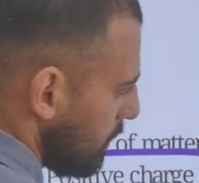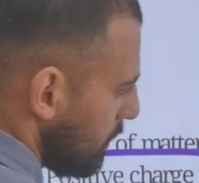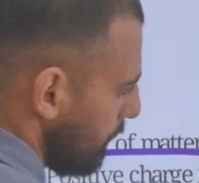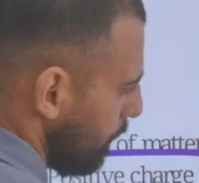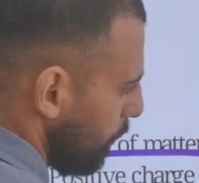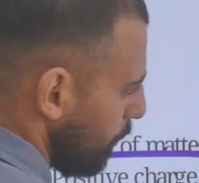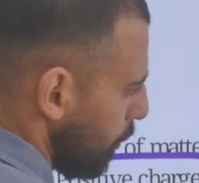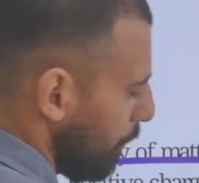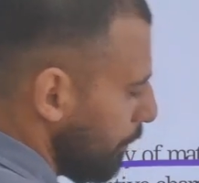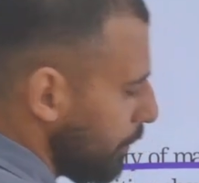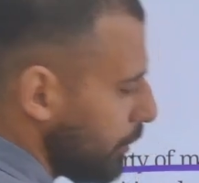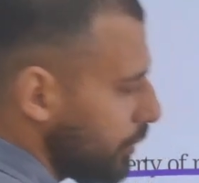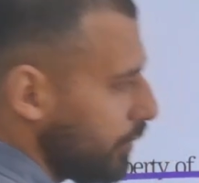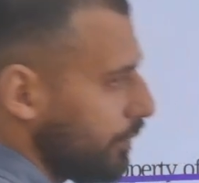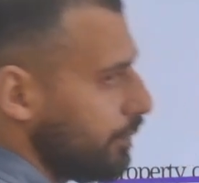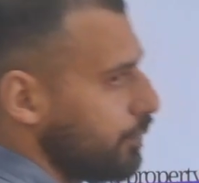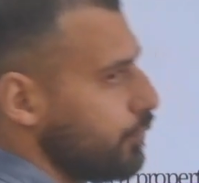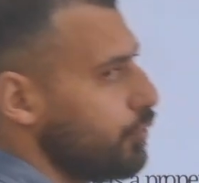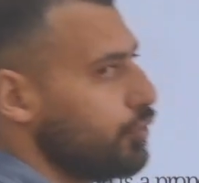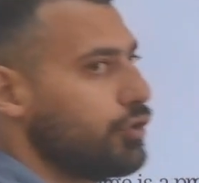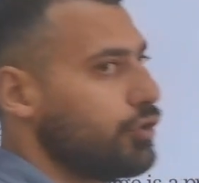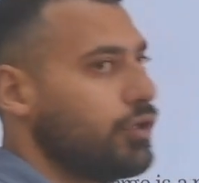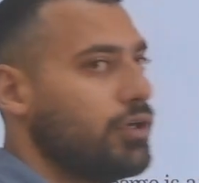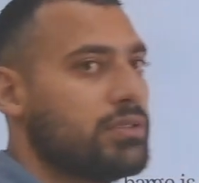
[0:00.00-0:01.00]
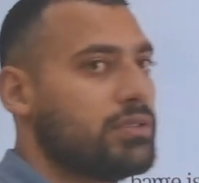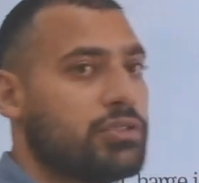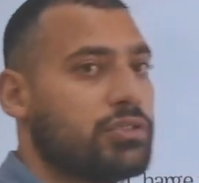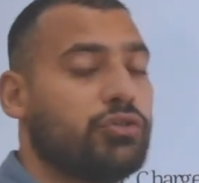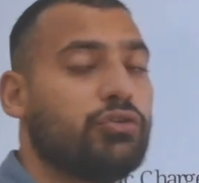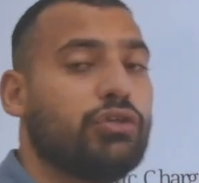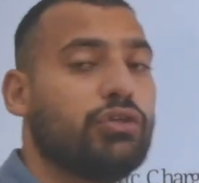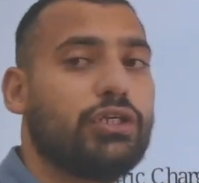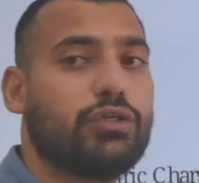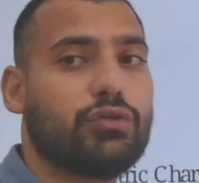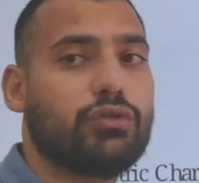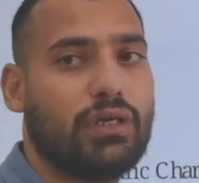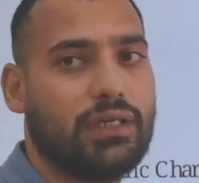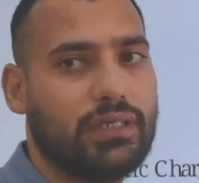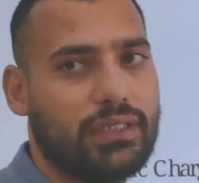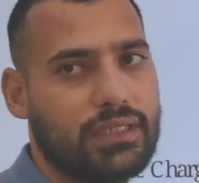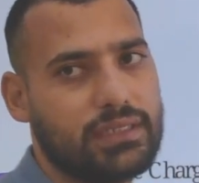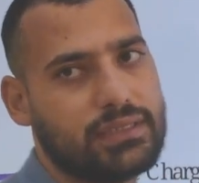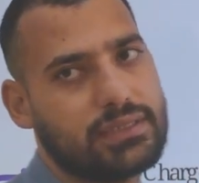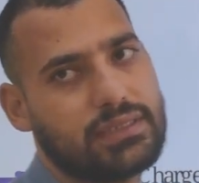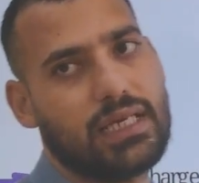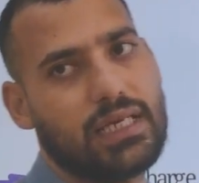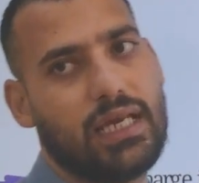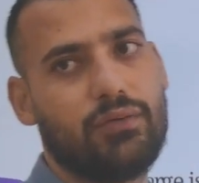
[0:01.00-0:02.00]
the property of protons. You need to
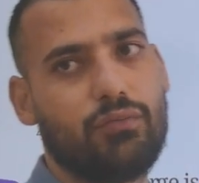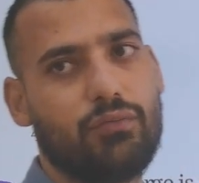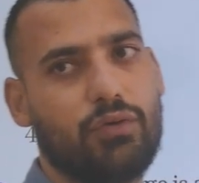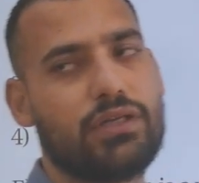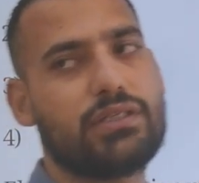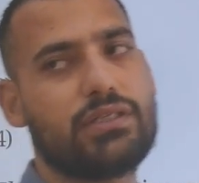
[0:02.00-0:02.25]
understand what is